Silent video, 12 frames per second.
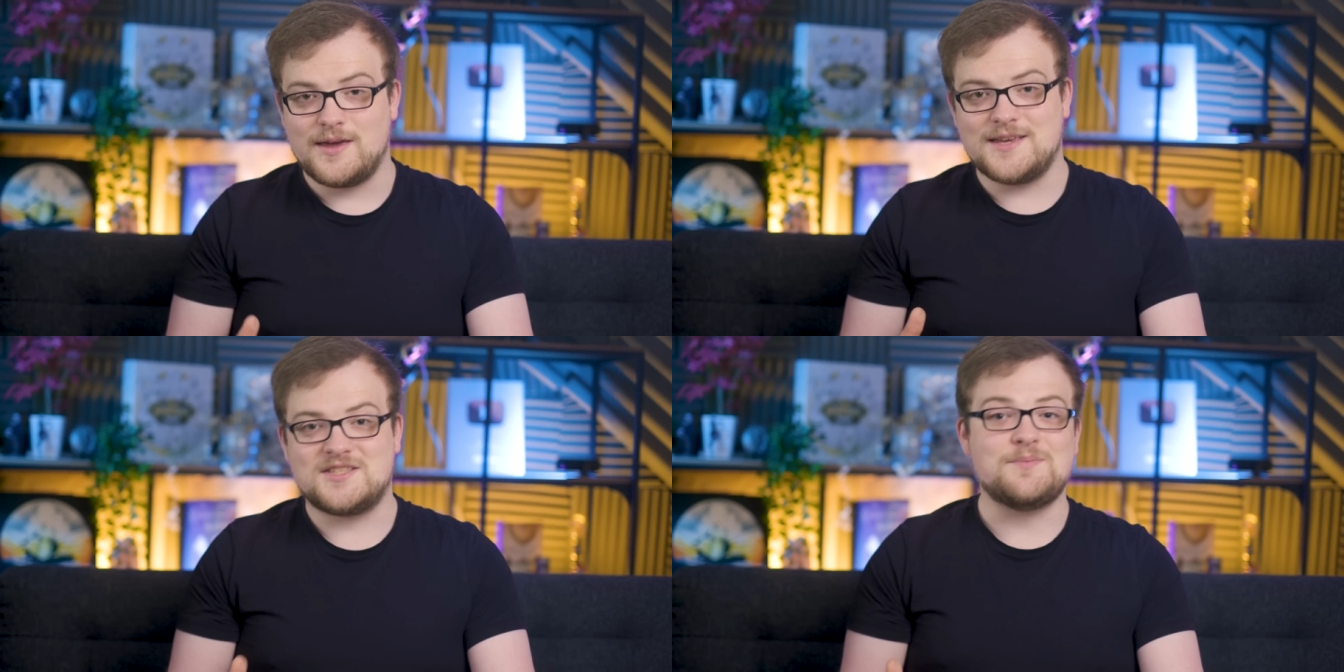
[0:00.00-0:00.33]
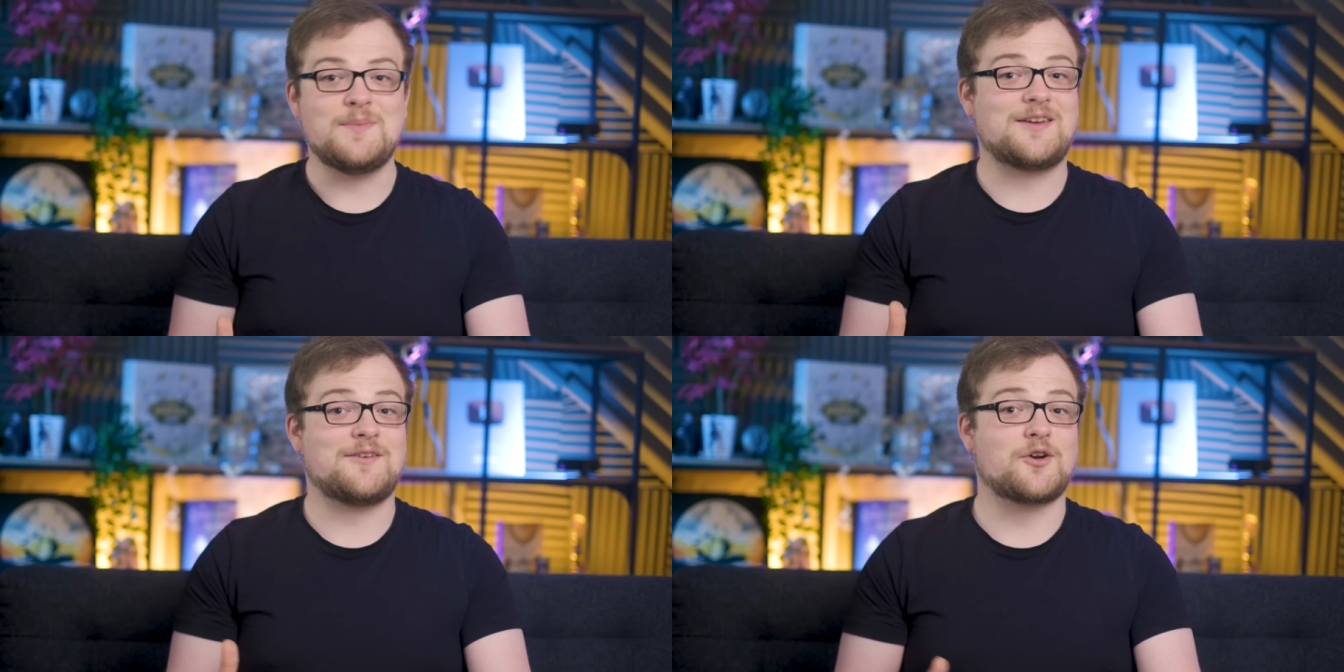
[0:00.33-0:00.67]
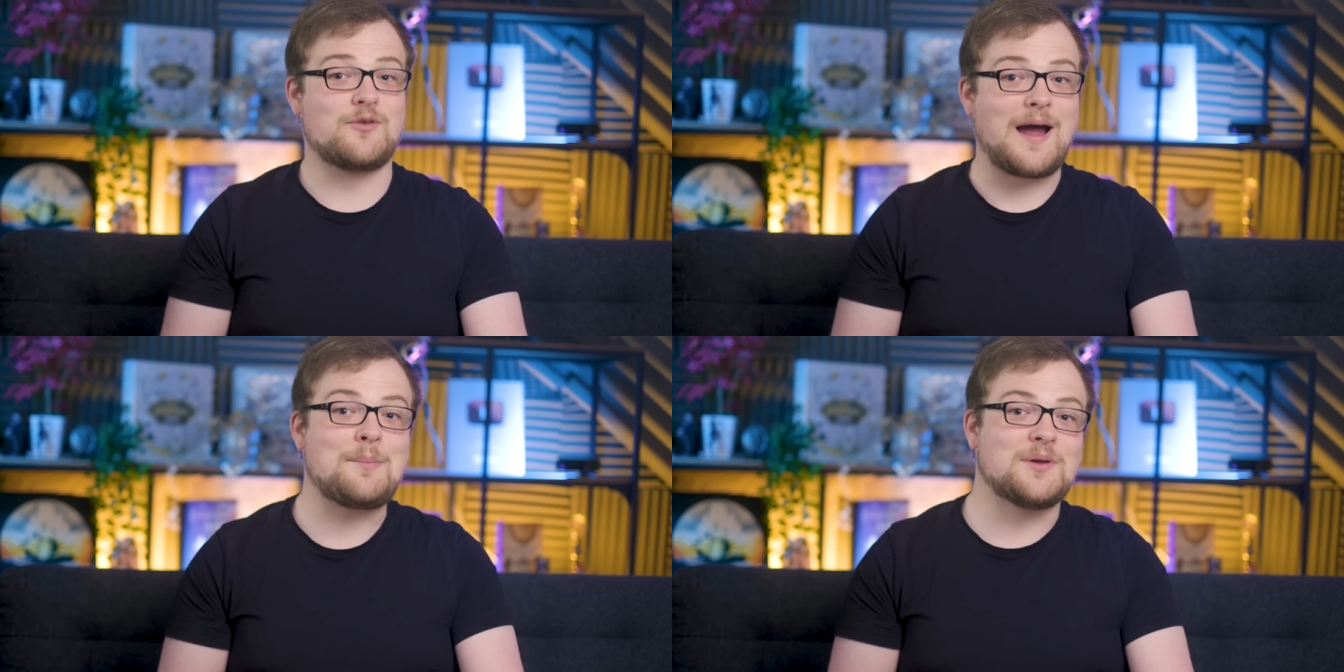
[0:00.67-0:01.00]
is to make your
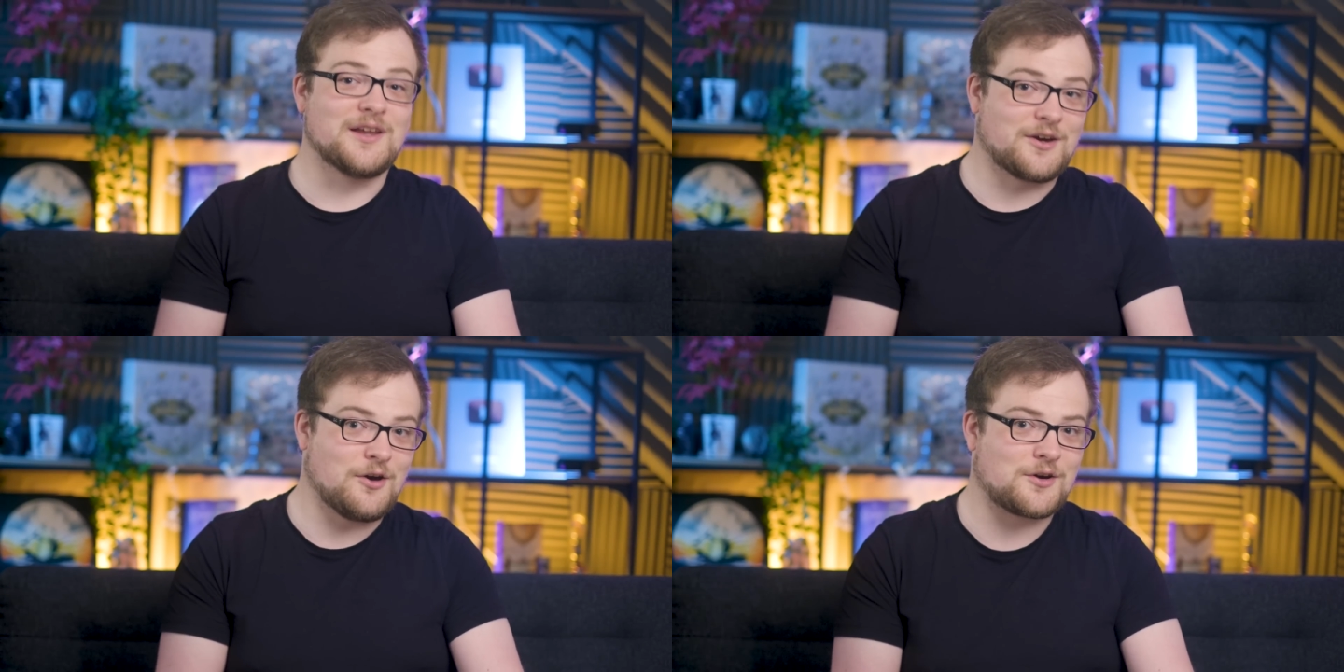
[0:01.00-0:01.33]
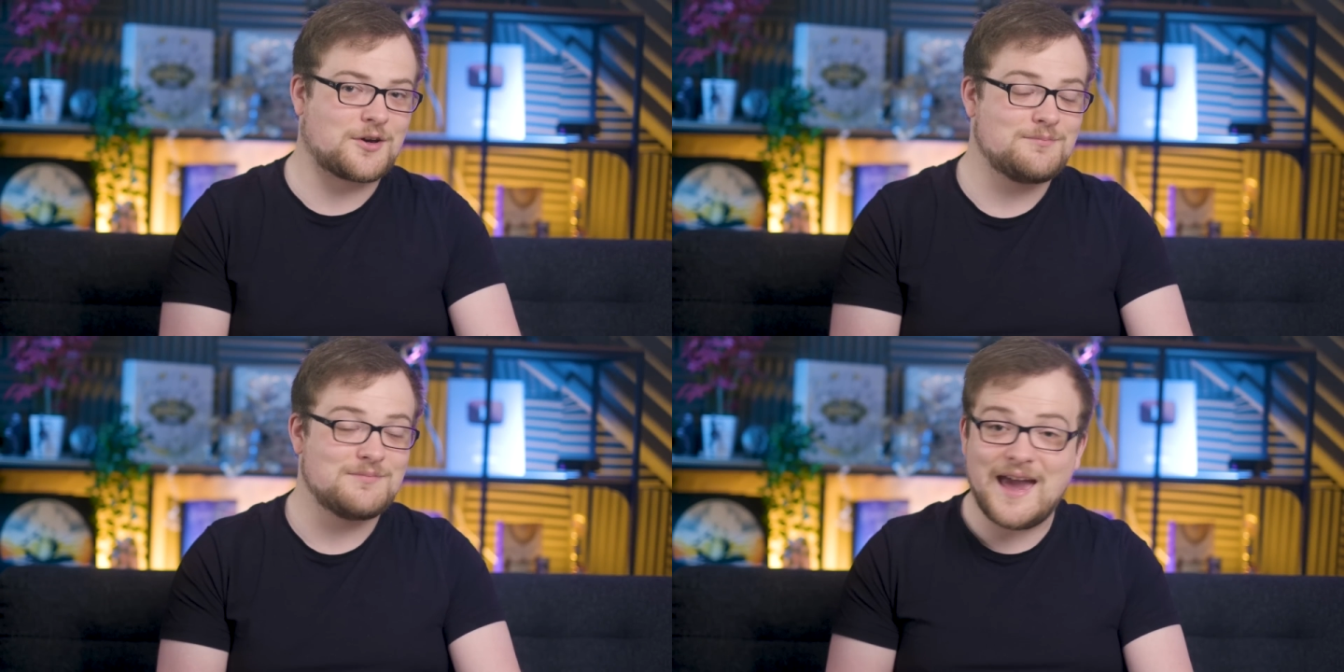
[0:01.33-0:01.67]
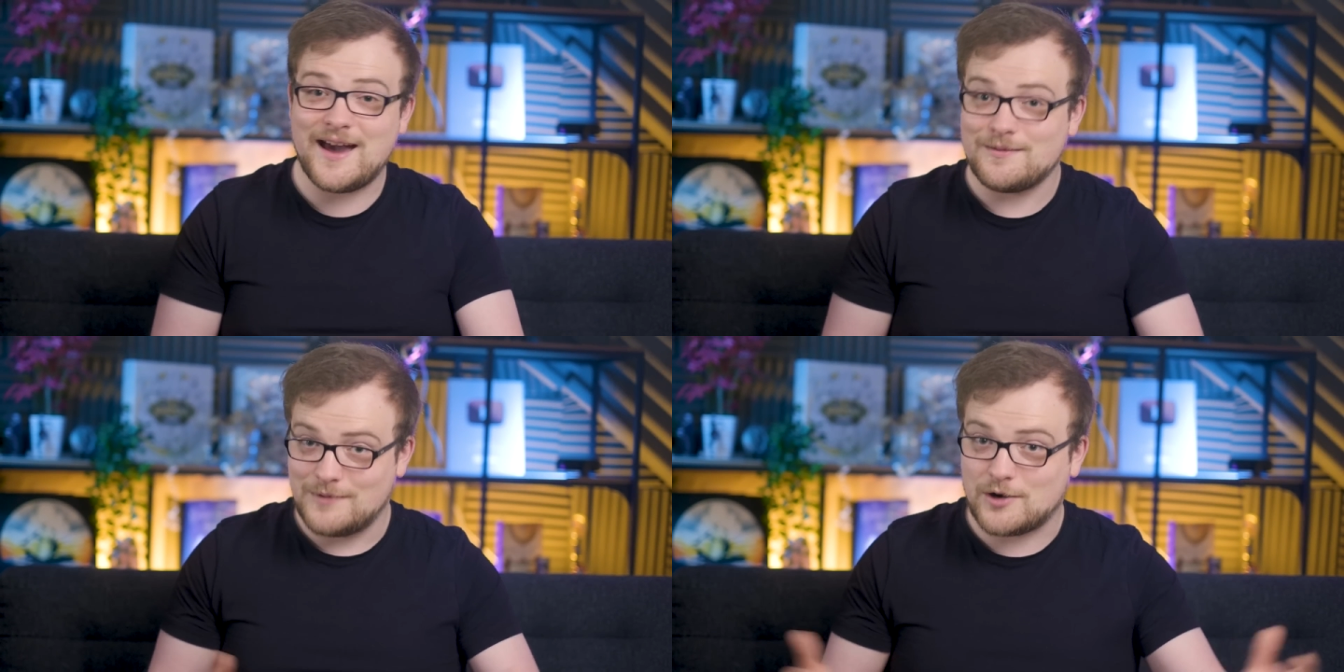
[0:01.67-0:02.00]
grappling hook.
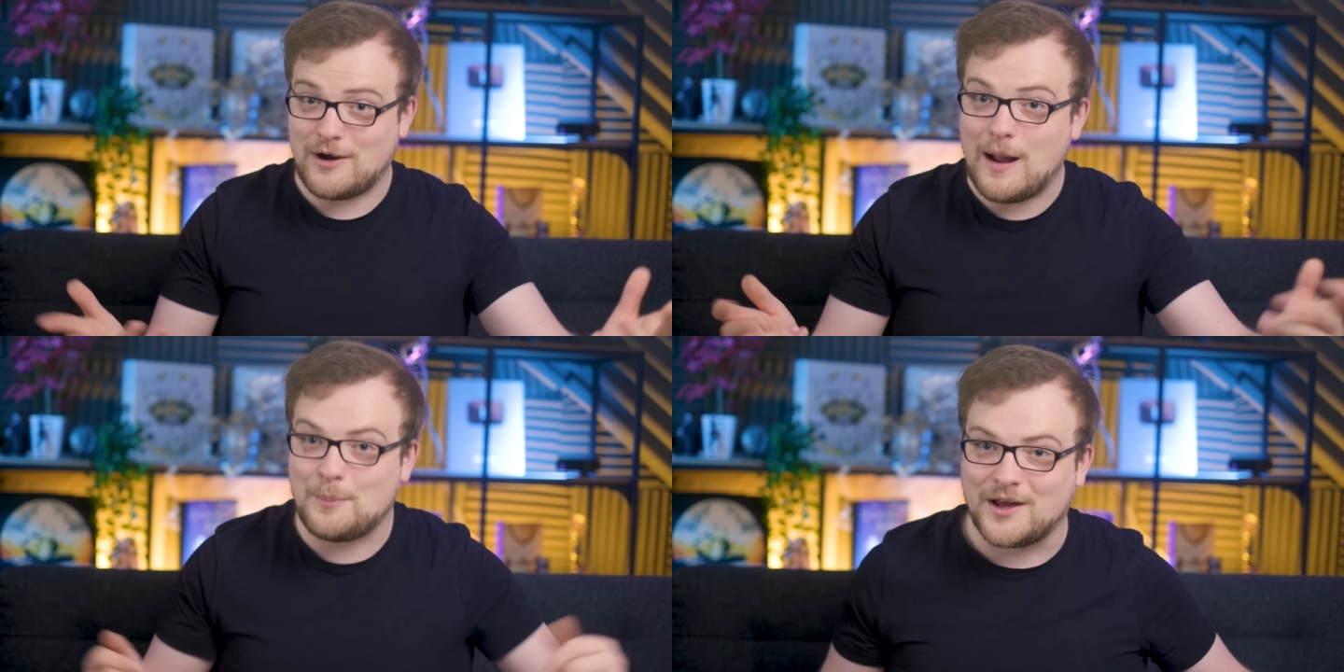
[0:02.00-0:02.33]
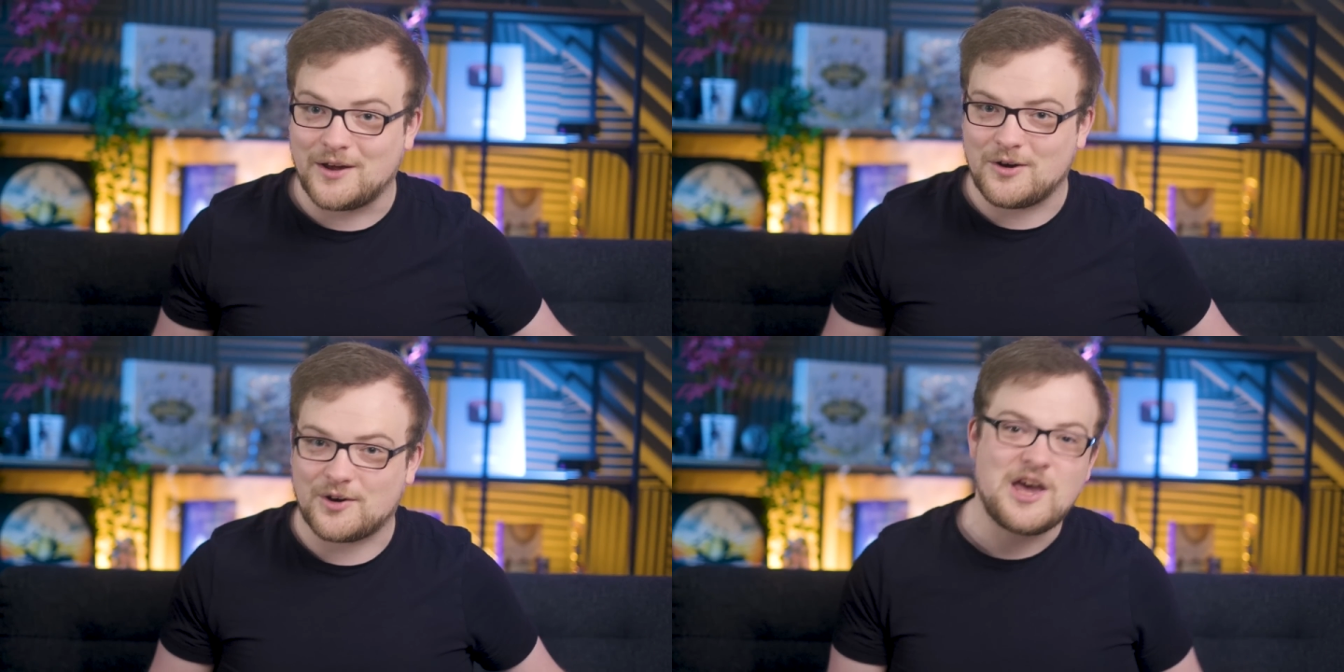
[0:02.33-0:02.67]
Yeah, a grappling hook.